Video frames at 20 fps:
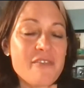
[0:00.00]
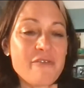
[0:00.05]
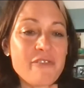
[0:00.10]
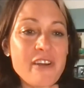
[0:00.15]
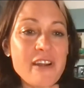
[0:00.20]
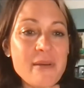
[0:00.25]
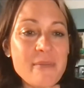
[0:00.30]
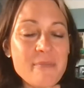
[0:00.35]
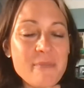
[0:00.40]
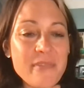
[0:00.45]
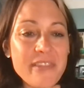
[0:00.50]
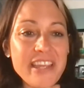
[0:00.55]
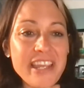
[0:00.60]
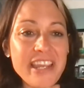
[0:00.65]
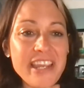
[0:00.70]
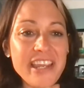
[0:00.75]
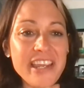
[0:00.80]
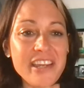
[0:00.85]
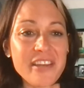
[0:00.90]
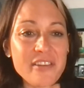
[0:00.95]
from
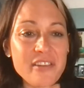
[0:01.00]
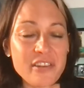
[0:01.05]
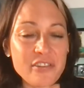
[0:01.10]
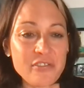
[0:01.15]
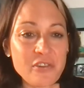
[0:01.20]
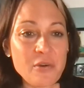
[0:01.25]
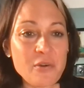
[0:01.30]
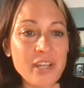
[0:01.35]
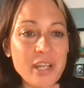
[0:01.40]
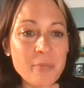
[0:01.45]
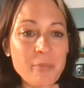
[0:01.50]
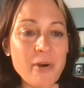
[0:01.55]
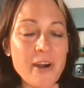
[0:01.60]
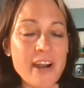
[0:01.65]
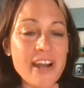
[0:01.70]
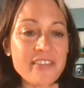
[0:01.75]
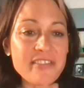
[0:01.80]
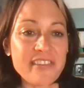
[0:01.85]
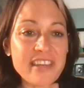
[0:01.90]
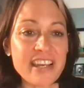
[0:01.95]
the zoning
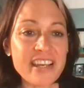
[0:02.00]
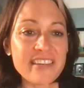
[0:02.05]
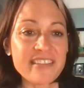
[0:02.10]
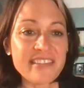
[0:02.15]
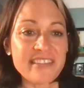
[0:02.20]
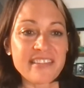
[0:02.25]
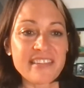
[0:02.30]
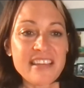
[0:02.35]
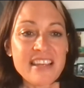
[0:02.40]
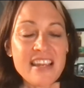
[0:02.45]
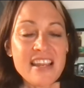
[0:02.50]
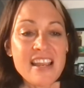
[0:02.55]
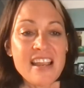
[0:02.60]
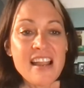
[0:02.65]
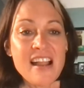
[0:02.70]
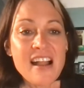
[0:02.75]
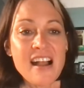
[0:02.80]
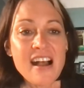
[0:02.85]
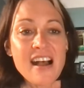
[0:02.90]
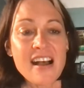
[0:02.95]
process.
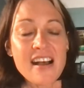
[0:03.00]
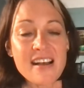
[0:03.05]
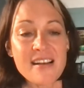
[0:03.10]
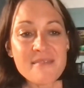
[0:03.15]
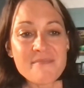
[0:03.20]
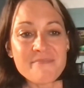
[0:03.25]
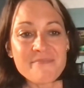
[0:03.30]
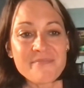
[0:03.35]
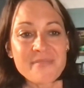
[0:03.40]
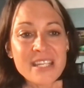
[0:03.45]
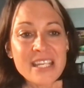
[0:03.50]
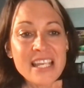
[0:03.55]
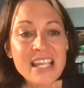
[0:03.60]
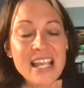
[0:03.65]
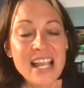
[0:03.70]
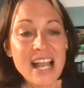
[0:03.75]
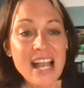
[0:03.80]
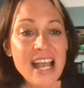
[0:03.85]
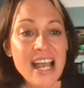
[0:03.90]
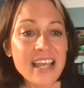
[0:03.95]
Um,
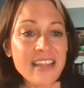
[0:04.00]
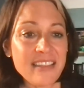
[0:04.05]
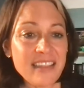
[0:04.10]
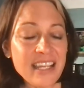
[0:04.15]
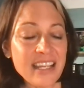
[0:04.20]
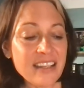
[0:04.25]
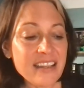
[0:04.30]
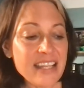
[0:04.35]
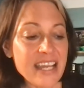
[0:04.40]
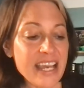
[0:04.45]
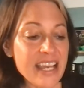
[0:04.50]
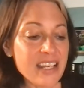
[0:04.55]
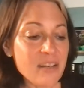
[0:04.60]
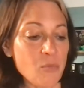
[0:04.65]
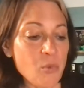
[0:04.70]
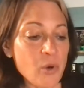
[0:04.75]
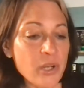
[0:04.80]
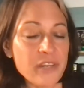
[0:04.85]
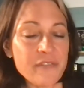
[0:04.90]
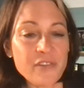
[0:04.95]
I think that
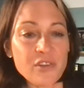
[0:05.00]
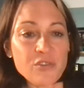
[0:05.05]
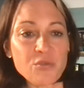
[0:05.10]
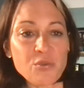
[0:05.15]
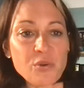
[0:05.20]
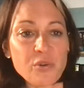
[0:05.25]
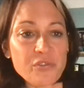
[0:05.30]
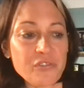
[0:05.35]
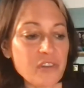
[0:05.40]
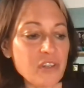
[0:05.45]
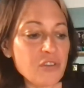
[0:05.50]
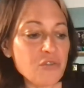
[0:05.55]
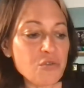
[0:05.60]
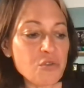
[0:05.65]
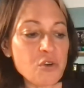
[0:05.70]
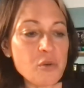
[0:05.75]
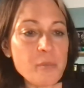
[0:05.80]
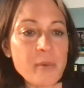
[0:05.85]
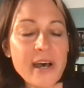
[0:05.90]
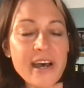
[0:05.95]
one of the tools in the
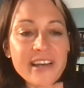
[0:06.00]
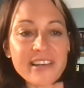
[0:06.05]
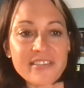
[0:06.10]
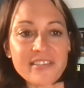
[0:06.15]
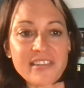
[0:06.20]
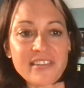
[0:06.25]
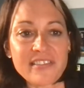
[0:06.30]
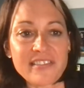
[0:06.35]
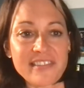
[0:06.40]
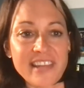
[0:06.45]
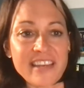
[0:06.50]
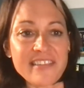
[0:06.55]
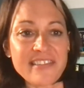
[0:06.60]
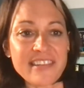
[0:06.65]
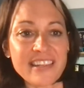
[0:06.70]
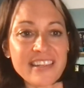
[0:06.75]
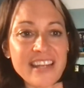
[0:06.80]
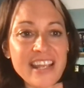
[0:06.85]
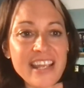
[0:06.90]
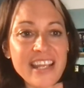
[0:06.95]
toolbox is
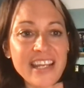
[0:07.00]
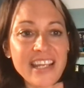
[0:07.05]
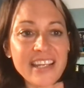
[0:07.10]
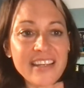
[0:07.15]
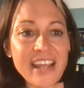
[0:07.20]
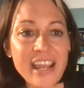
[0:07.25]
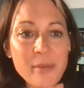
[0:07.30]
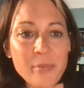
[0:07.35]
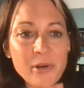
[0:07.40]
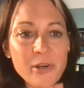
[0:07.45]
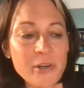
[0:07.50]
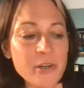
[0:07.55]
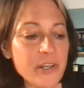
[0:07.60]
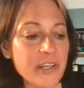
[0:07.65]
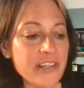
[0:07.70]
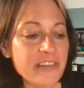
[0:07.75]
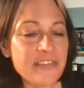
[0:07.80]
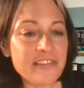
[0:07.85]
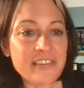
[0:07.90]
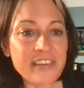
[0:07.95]
designating
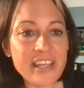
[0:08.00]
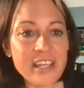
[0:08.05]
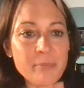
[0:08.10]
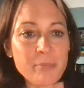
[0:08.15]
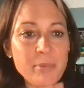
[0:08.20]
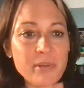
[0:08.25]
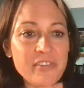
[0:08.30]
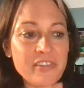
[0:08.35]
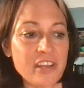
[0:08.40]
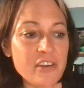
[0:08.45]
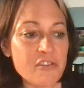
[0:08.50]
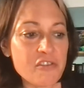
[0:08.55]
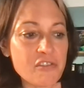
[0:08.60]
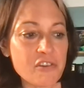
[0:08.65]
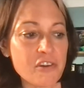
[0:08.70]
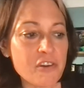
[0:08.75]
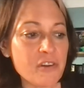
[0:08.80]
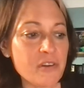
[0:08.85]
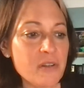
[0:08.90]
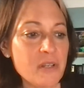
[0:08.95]
neighborhoods and
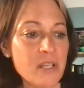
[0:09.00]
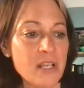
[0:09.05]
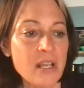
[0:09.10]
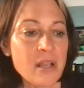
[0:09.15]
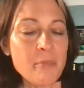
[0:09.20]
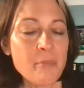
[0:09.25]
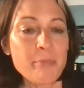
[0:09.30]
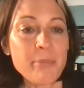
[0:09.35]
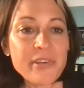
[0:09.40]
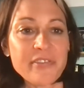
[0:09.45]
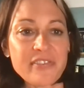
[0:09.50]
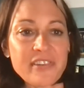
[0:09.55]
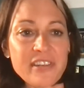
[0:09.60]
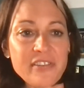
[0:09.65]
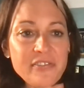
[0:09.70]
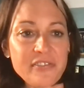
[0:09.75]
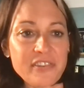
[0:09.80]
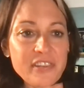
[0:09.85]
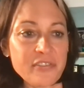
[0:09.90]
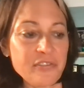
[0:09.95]
potential
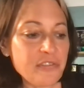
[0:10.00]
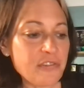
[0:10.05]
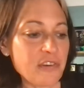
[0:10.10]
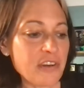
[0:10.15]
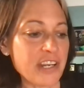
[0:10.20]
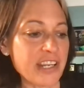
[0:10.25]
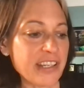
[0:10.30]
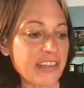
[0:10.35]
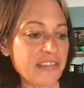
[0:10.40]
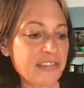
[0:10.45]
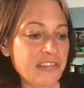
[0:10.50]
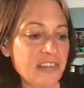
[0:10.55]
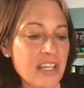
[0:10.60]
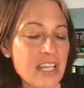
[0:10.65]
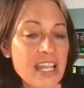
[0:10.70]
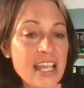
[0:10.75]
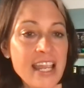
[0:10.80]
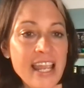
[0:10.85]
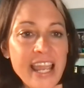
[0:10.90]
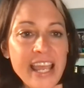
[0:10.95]
business districts.
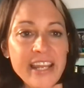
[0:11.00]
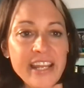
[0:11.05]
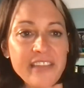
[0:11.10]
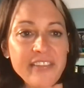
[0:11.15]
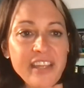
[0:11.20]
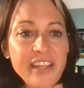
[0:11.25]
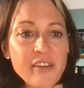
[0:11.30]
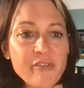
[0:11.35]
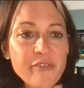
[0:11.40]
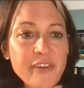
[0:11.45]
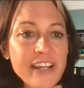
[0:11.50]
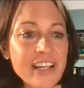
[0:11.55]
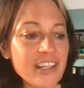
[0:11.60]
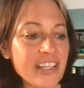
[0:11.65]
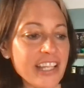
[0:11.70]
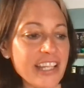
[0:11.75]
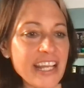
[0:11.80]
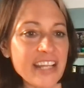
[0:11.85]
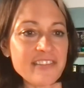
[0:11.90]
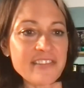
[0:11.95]
And I think,
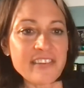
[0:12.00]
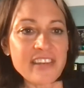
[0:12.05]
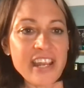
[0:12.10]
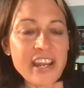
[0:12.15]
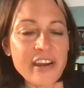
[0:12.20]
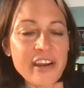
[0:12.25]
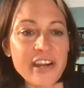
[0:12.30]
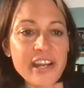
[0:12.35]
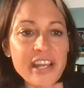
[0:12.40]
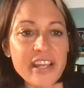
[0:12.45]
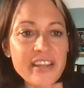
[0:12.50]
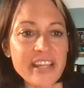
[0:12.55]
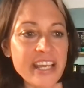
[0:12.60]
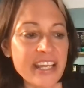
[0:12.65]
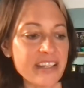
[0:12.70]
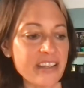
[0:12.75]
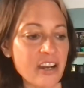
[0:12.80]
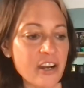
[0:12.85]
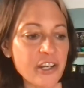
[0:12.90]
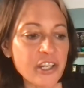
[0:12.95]
frankly, that's an area
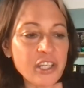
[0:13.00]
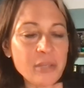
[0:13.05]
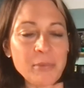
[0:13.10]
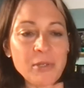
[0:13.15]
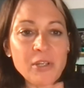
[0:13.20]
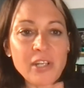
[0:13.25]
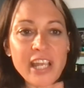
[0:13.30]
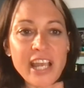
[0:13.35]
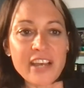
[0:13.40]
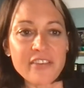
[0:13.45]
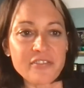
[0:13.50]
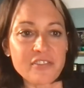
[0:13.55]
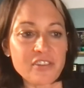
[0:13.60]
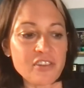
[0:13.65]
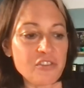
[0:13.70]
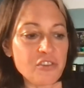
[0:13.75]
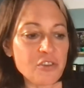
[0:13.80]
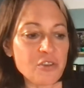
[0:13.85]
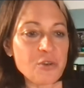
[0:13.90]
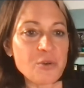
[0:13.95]
that our community has to
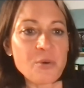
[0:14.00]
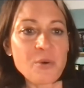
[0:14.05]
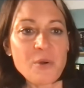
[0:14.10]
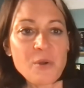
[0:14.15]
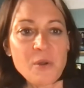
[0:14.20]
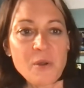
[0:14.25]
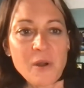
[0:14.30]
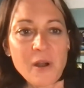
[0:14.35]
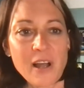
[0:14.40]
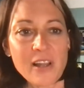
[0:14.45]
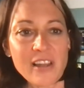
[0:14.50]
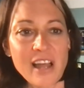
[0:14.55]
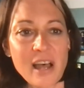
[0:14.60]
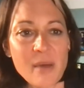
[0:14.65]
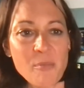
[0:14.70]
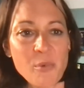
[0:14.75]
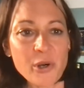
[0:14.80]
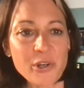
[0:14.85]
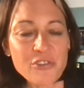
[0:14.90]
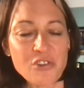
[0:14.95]
do a
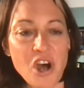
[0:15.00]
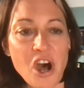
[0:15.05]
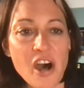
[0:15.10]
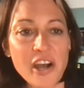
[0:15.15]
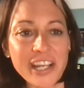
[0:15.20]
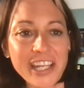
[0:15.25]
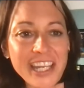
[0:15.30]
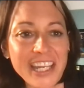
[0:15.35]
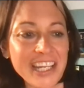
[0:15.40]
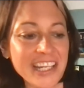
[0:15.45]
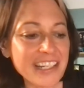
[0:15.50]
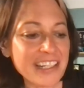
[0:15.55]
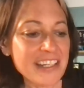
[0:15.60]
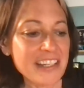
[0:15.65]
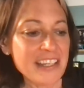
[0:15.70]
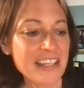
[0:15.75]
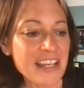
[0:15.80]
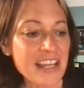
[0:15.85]
lot more talking